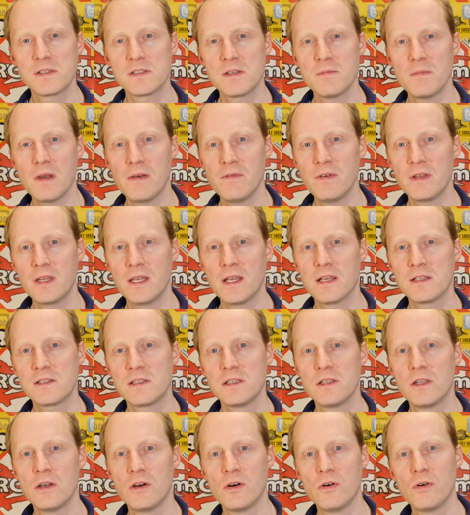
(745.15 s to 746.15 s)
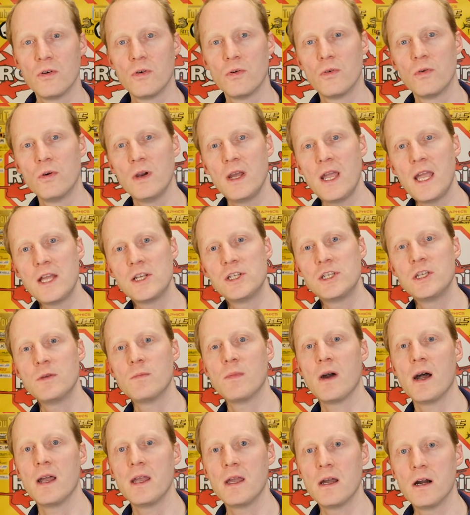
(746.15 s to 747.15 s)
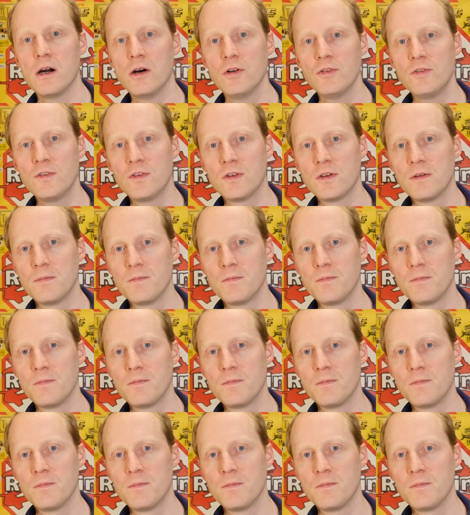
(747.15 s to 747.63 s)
the Mavic has no HDMI out.